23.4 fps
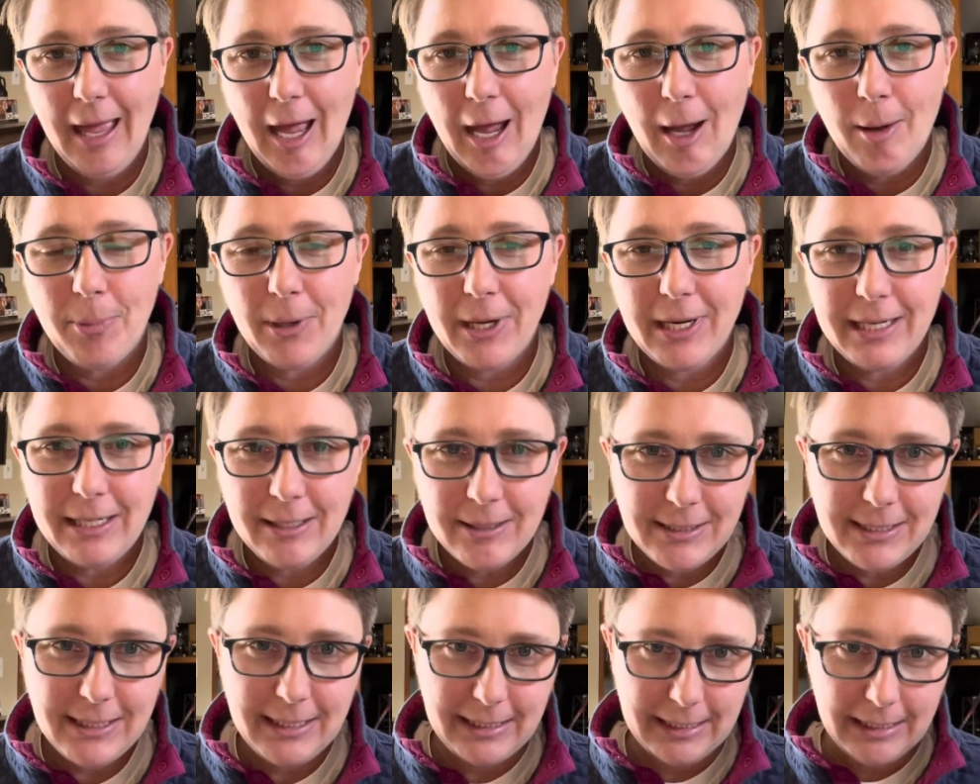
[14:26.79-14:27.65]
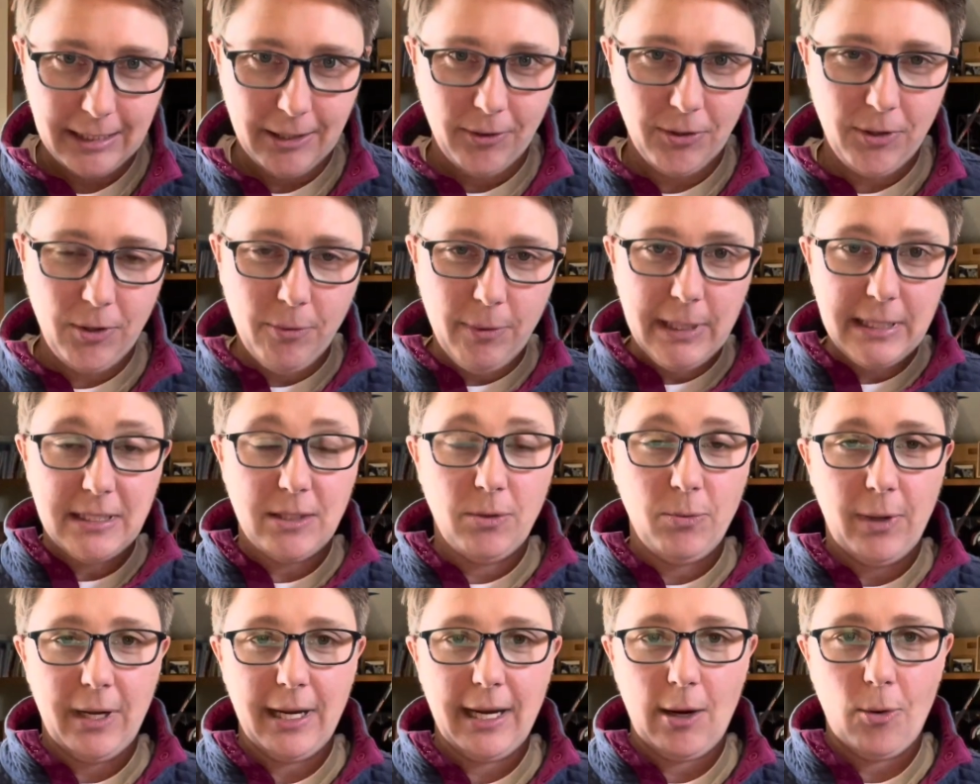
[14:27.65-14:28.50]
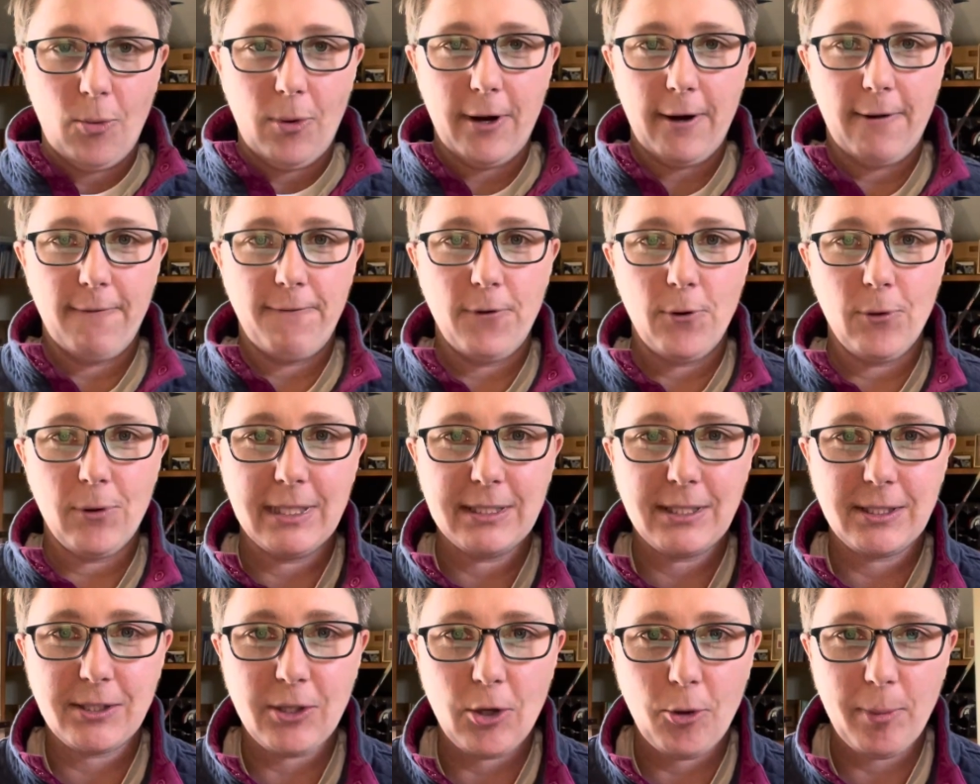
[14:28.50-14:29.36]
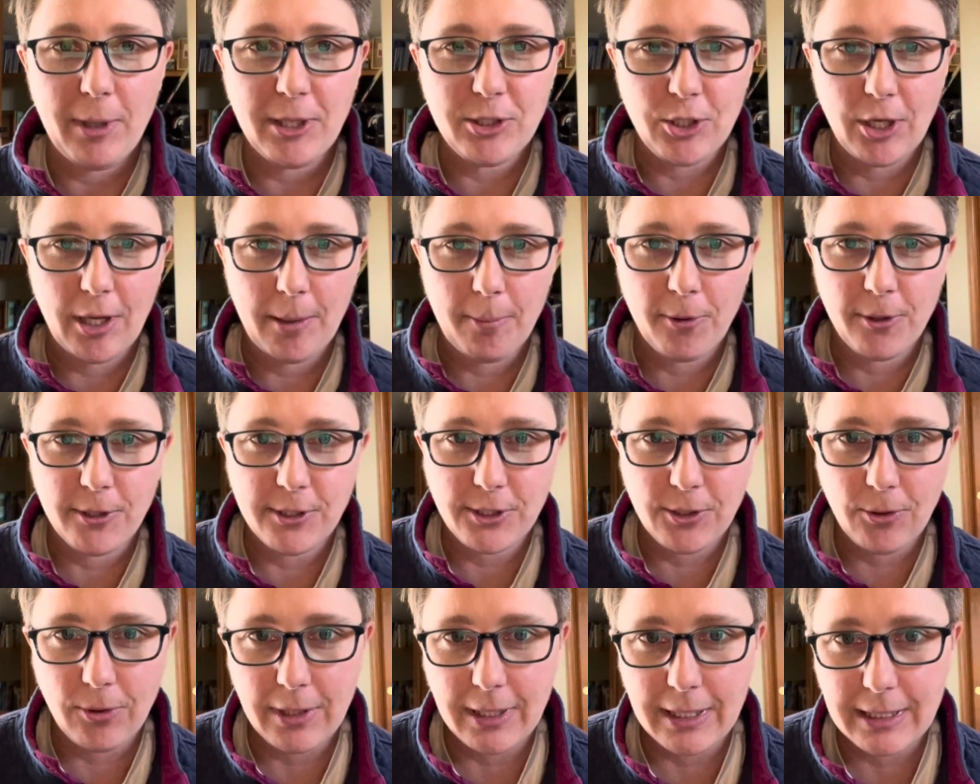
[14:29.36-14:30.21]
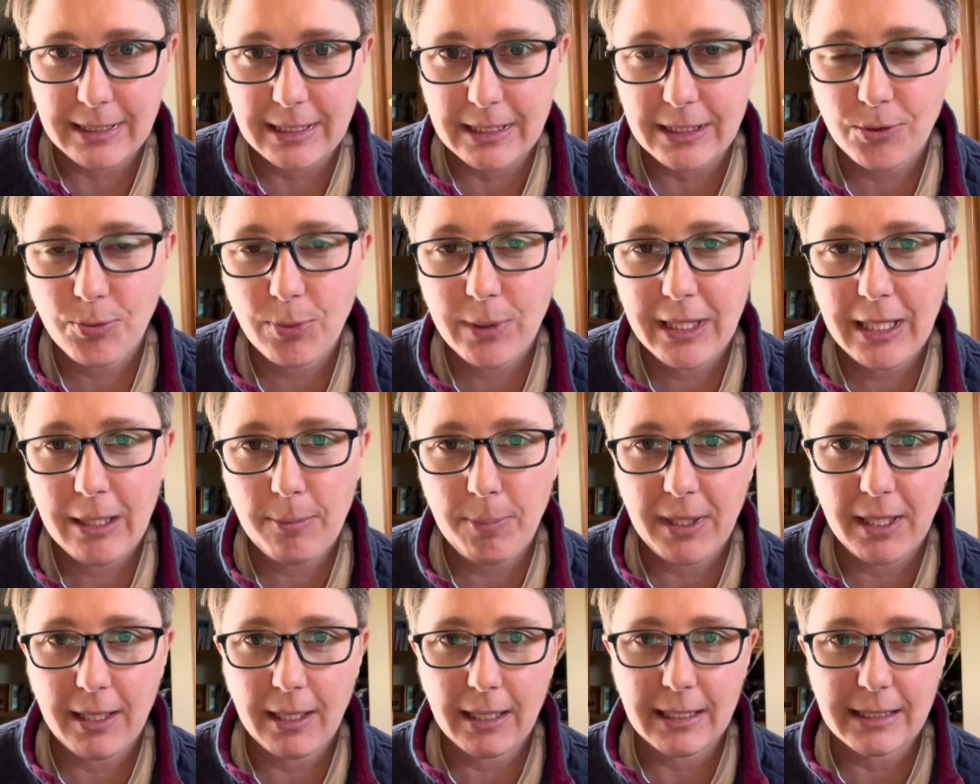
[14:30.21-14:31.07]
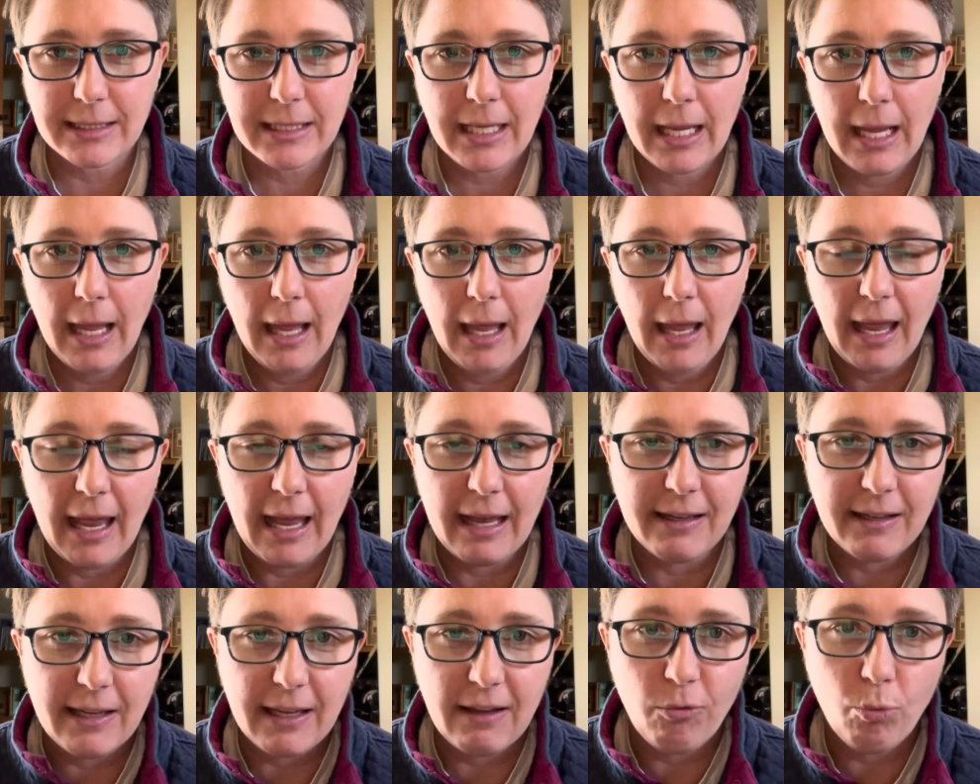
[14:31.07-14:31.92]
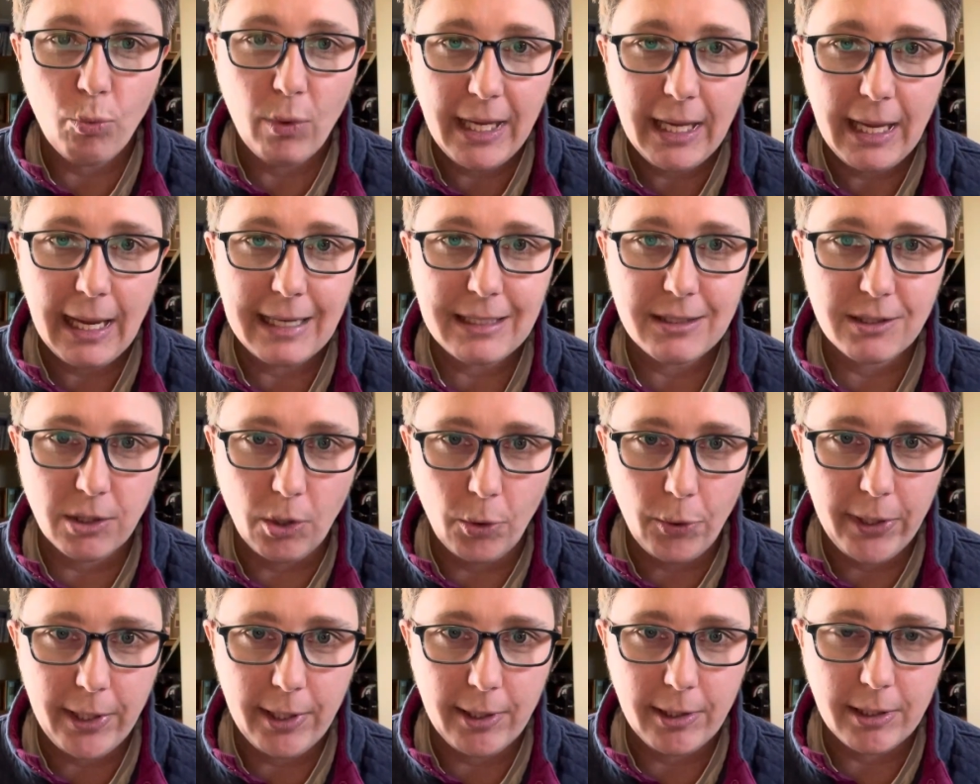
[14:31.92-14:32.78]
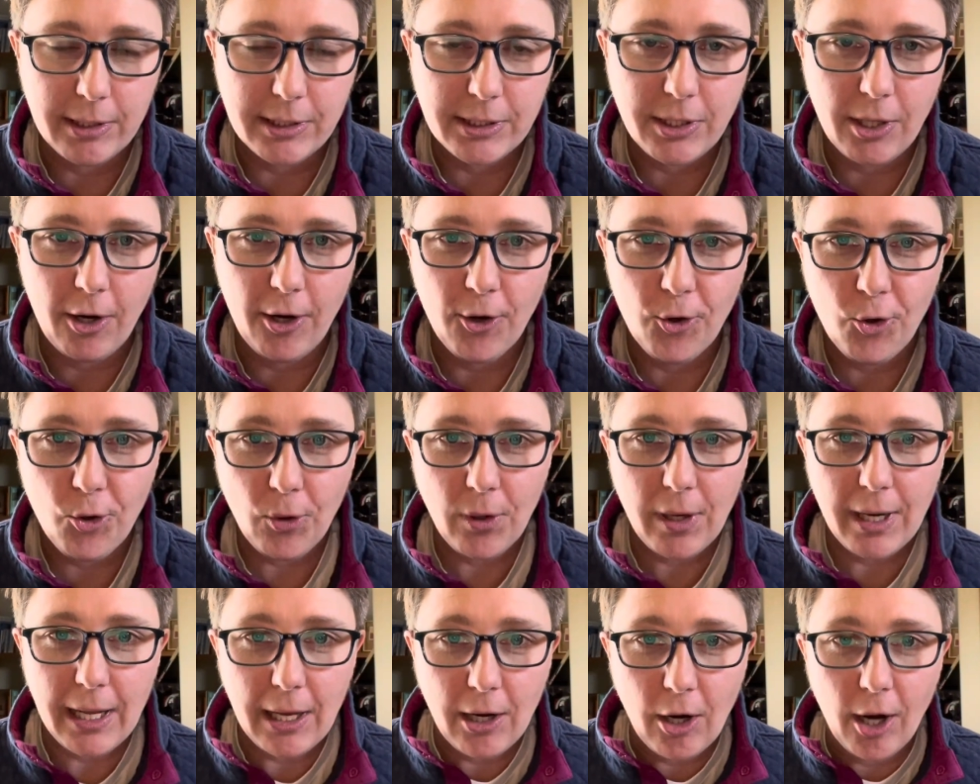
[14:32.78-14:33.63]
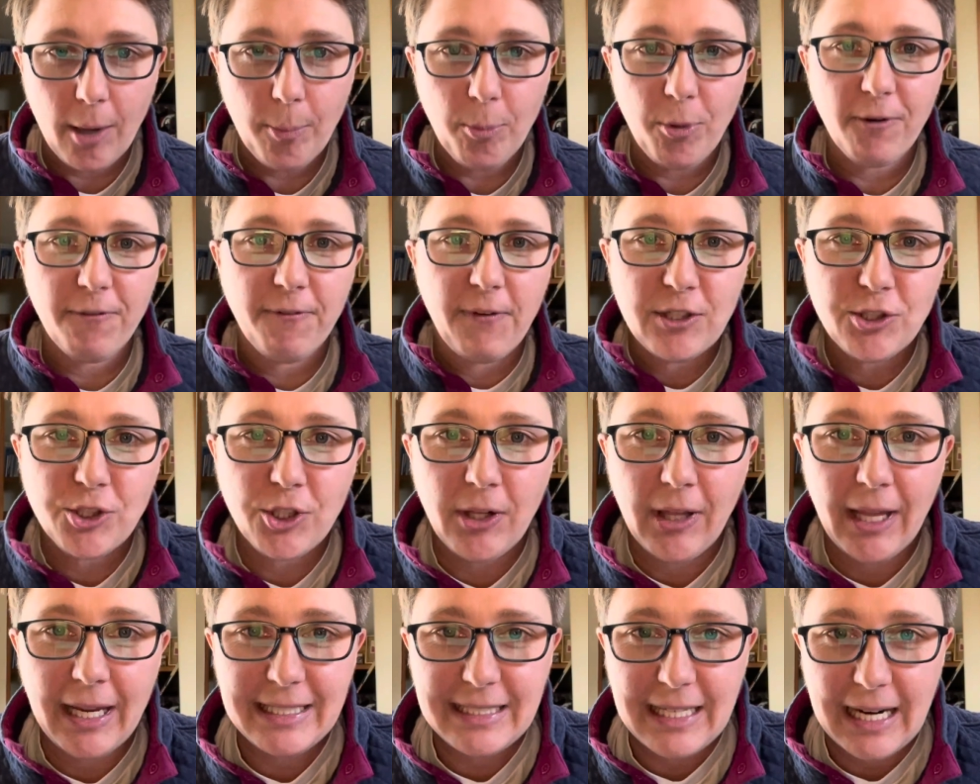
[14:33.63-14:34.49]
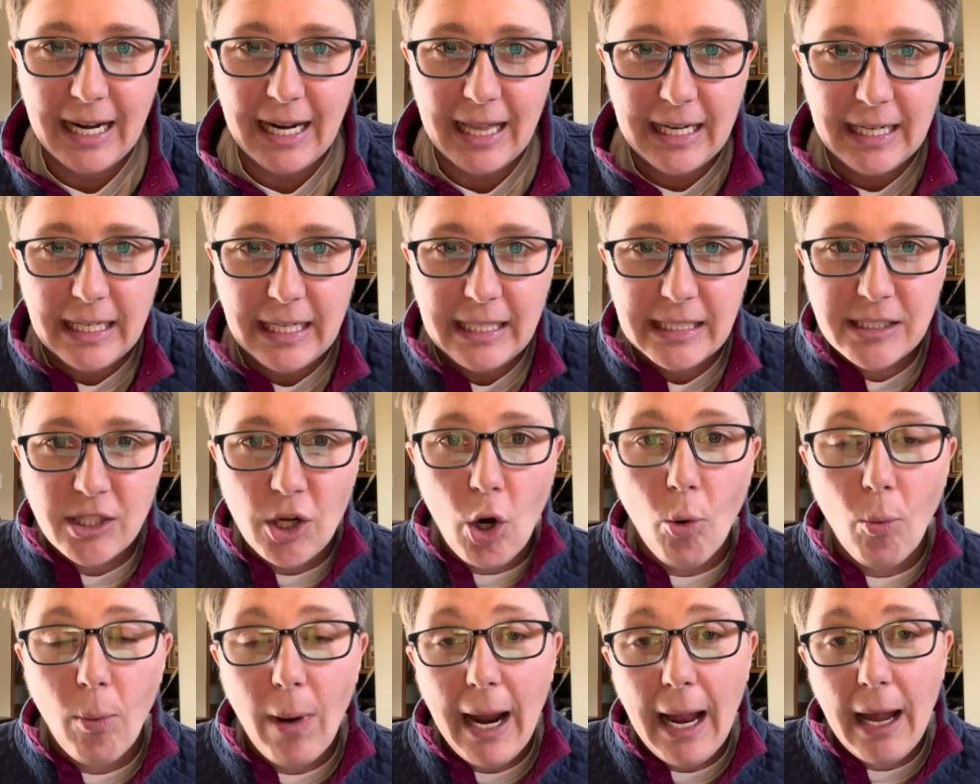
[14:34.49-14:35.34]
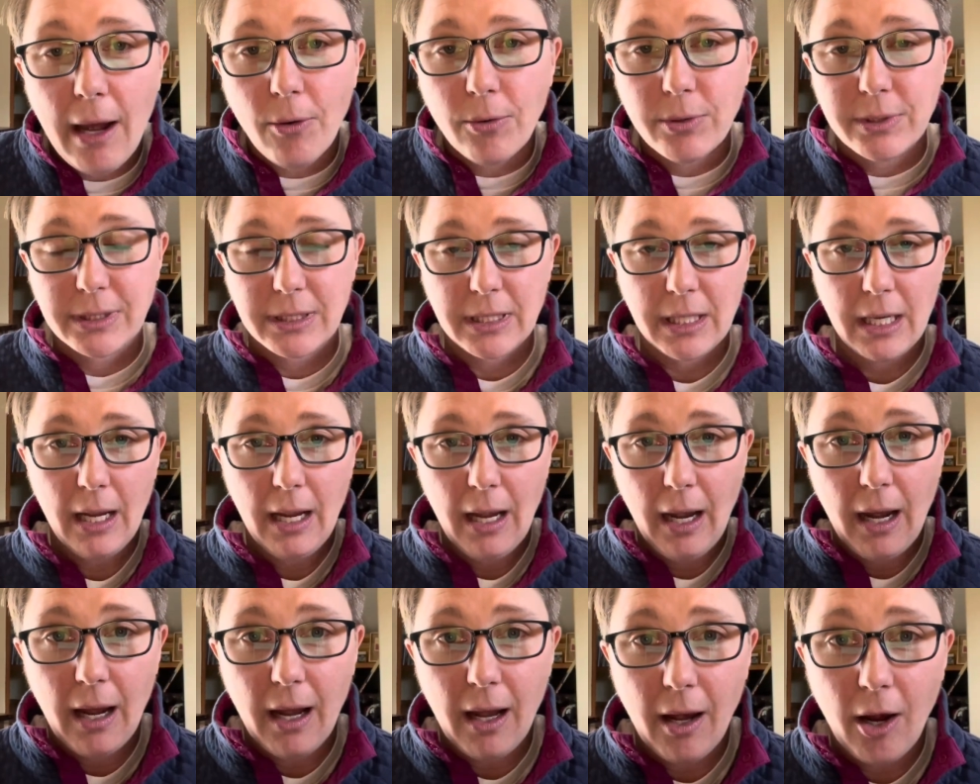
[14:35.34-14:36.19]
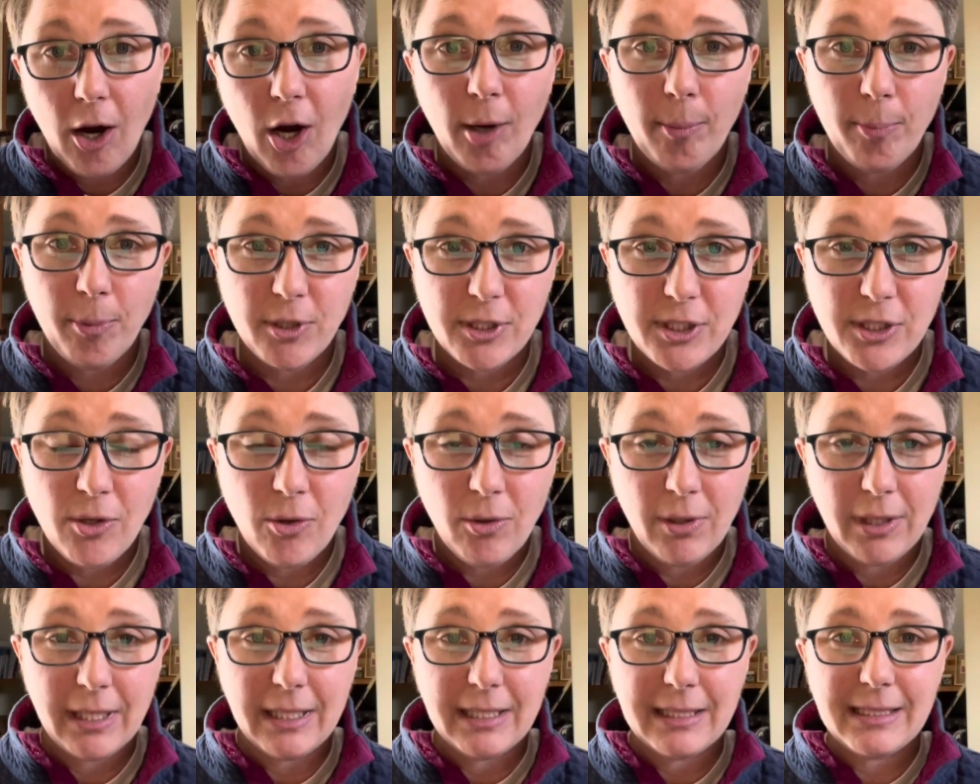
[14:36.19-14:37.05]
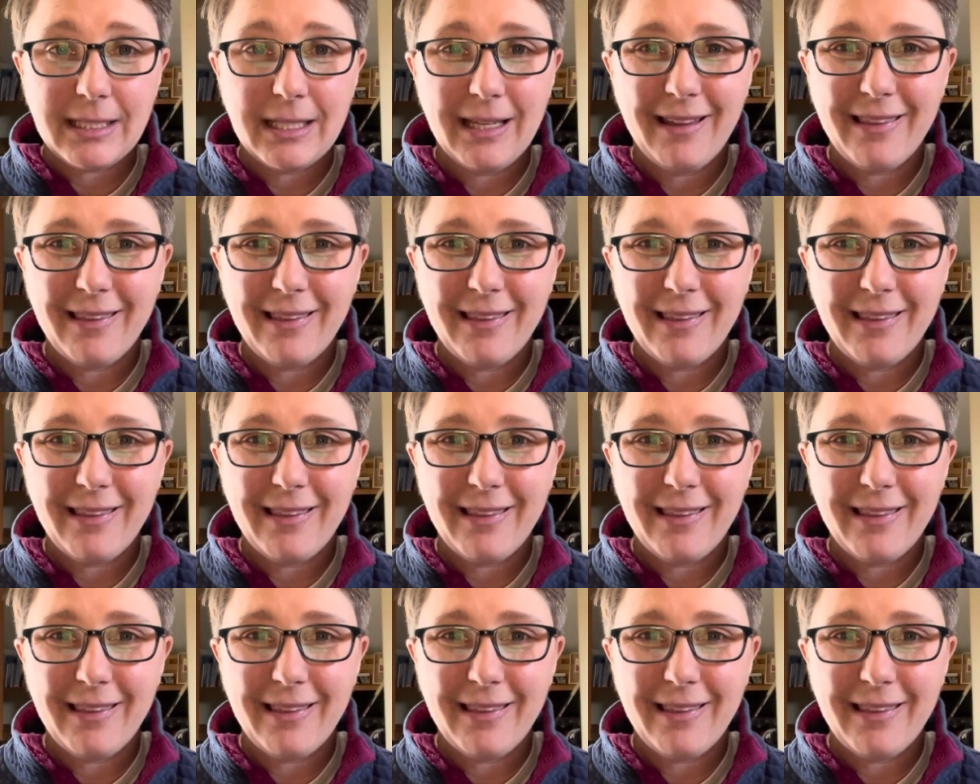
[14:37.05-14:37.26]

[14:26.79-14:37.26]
But here's the deal. The reason why I want to focus so much on personas is really because if we as lawyers are creating our professional identities around our personas,